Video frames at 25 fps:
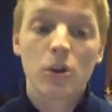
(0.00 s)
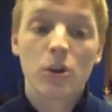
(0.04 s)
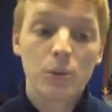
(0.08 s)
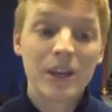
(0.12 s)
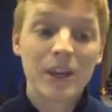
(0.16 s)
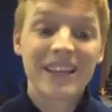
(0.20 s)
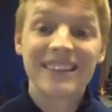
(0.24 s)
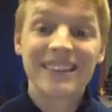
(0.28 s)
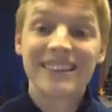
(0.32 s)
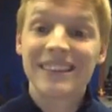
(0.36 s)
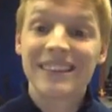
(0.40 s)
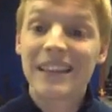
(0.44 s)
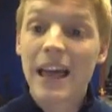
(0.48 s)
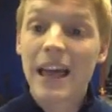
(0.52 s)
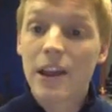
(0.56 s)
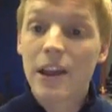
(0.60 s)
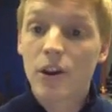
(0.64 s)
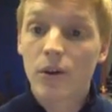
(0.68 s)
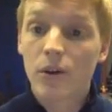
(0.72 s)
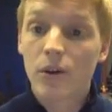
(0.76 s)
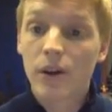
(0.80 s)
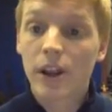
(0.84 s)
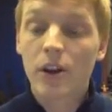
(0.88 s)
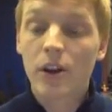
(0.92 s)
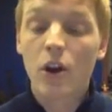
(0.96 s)
we can
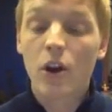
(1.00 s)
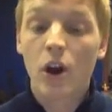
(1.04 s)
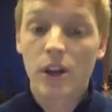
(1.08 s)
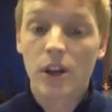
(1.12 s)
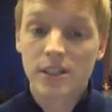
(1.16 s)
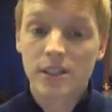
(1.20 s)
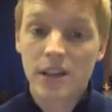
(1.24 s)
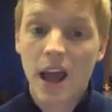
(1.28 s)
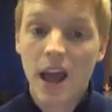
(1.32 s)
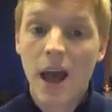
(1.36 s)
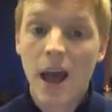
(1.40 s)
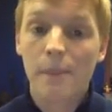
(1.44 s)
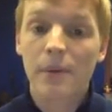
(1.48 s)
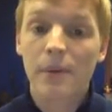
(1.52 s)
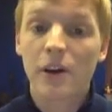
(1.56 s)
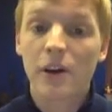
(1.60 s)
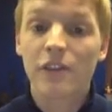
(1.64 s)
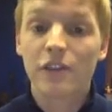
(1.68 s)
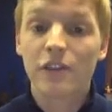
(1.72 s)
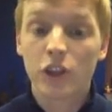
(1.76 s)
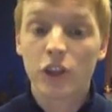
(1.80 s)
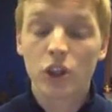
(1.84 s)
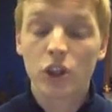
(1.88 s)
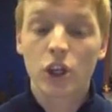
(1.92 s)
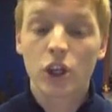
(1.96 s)
layer it on top
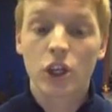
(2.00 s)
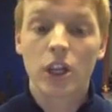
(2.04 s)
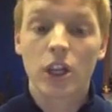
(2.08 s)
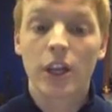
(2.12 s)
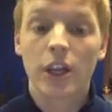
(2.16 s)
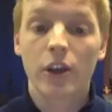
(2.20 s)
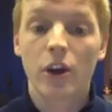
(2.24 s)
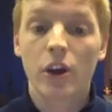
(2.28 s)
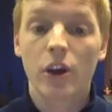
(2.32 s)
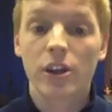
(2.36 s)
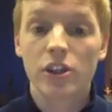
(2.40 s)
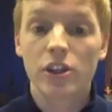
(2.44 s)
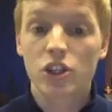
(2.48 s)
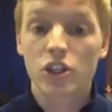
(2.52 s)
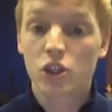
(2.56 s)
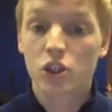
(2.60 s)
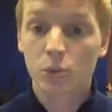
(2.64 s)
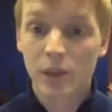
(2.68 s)
of the lookalike audience.